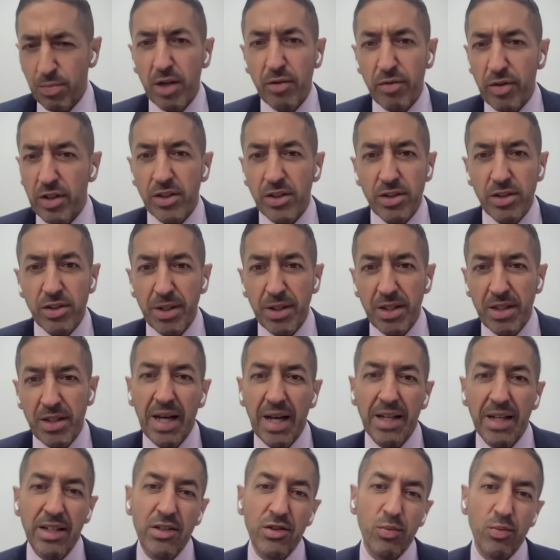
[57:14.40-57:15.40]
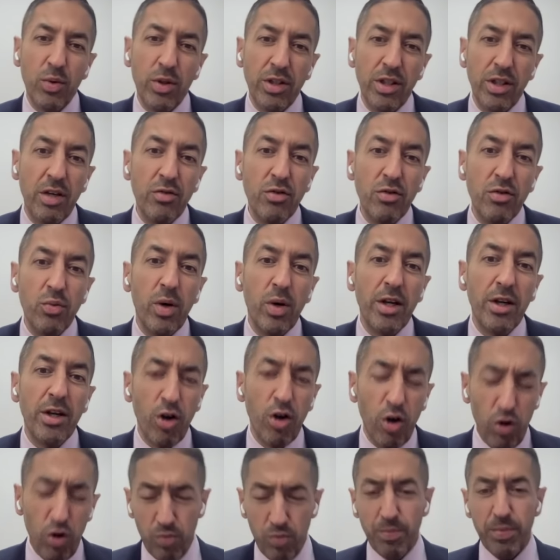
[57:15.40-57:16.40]
marvelous. I mean, that is what gives
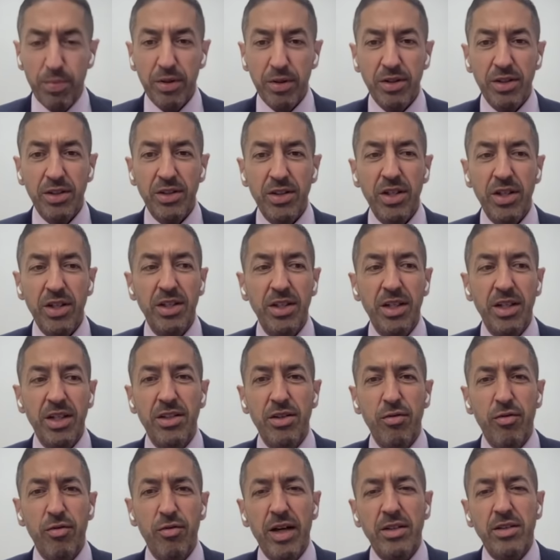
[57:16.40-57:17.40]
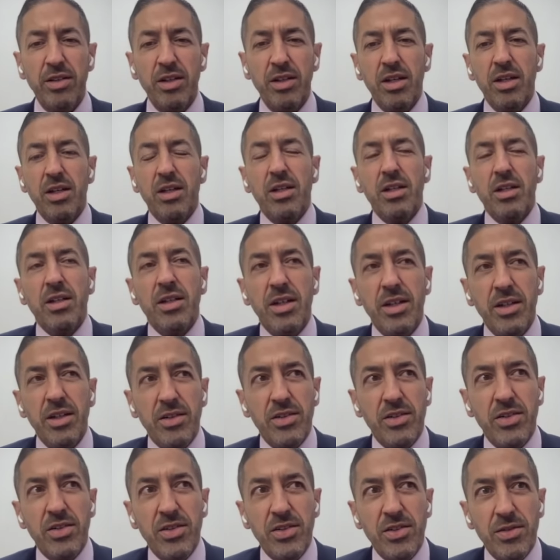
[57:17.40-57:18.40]
one hope. In fact,
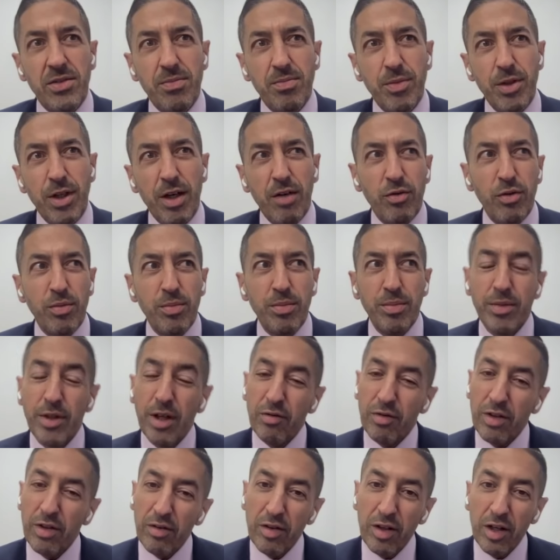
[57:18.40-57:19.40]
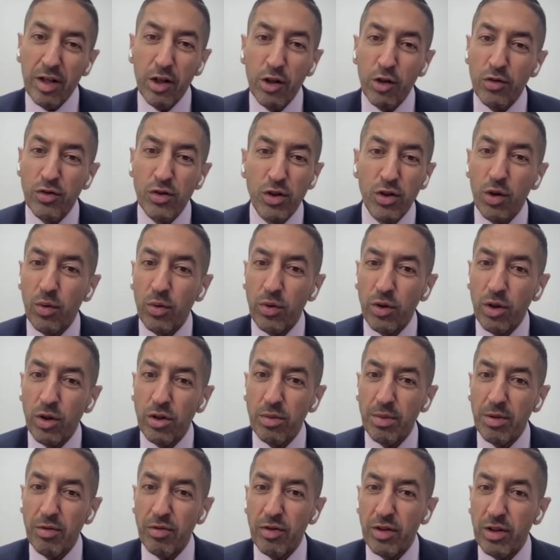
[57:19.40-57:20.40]
you have to have a heart of stone
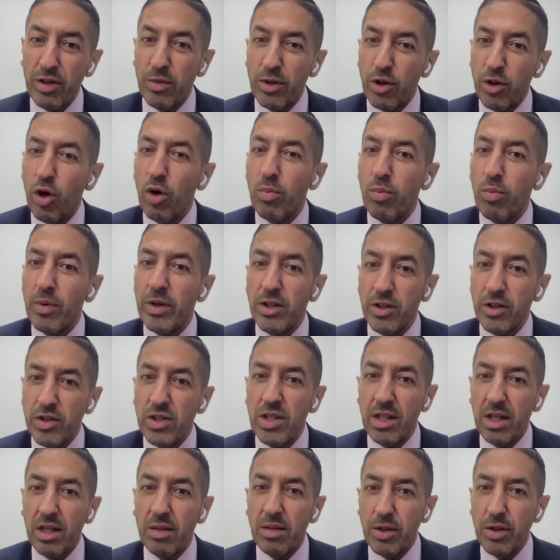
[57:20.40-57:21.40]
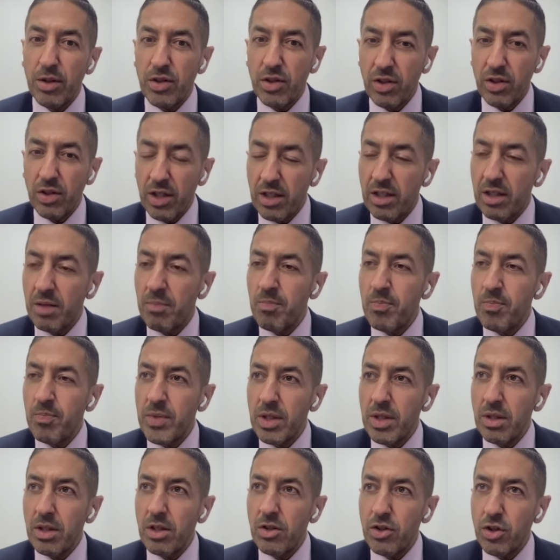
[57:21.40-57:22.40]
not to be filled with hope when you see that, because you're like,
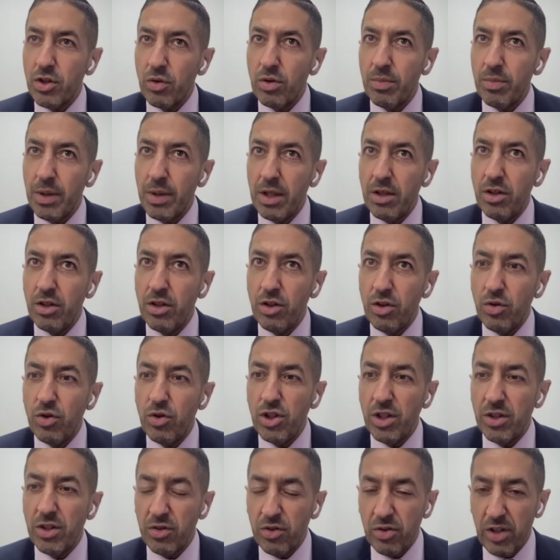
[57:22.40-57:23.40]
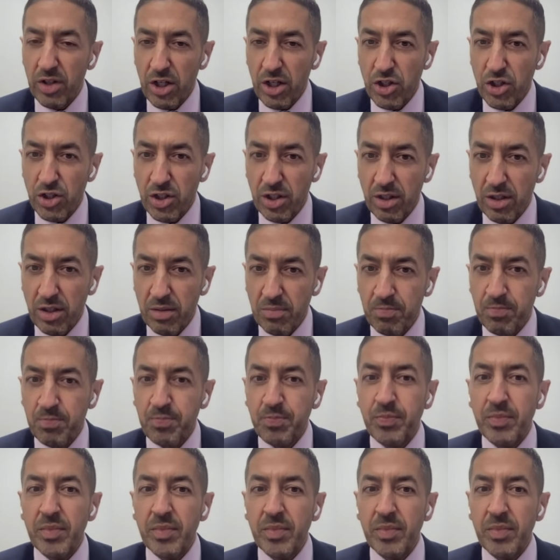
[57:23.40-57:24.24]
there's going to be a new generation